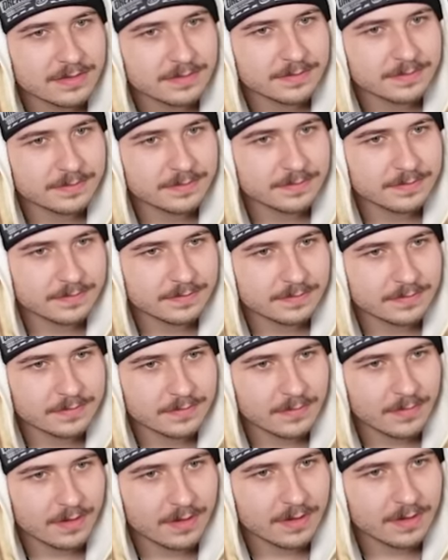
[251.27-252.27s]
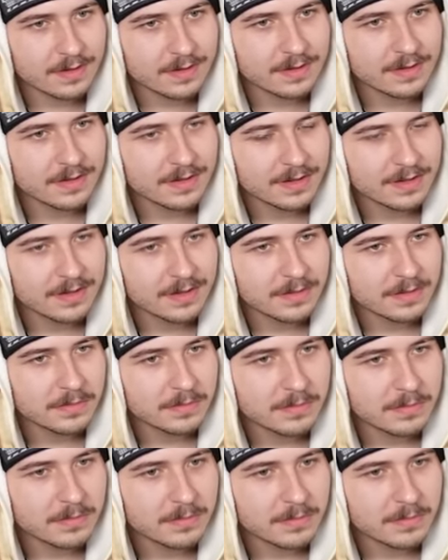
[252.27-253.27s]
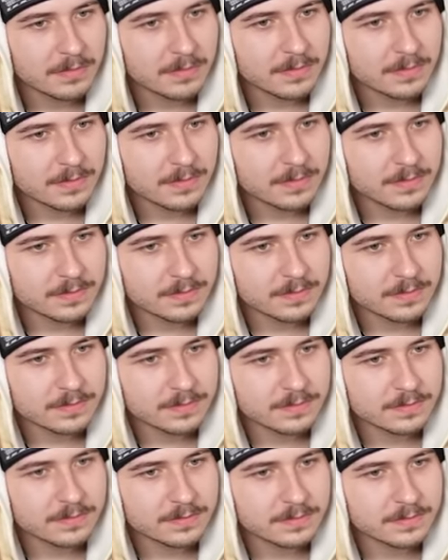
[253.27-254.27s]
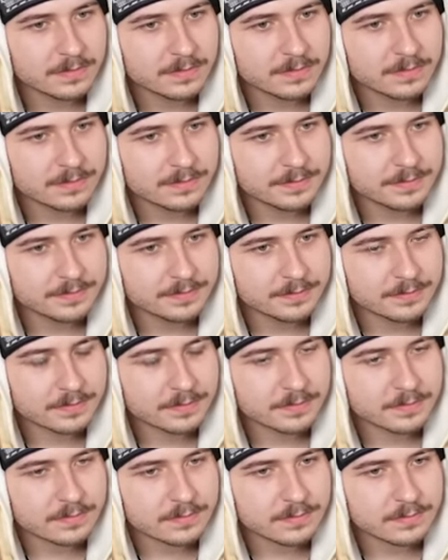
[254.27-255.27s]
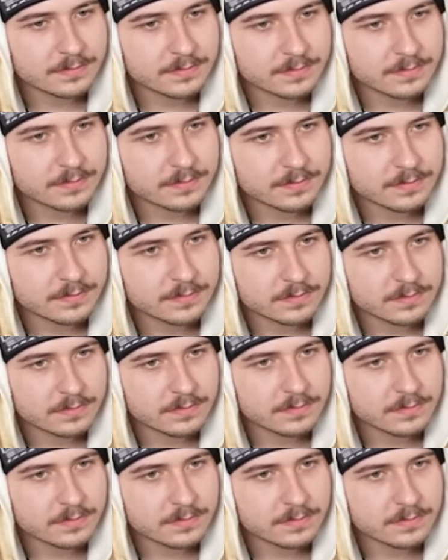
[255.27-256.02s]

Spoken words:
(not speaking)